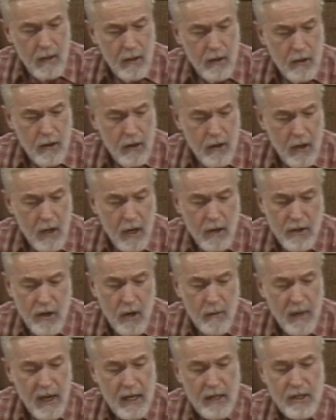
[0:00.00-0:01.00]
You can
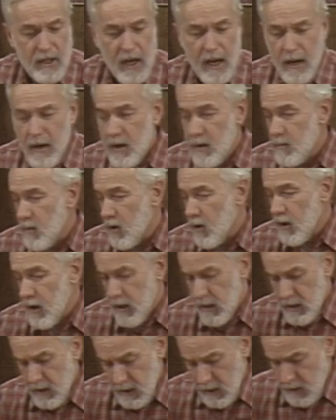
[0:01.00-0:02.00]
also make
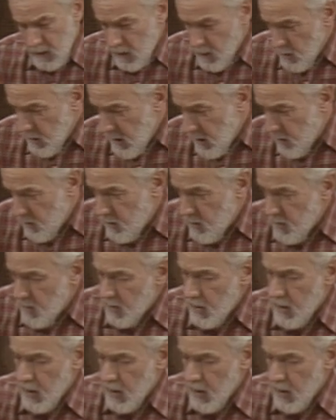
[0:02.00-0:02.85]
checkerboards with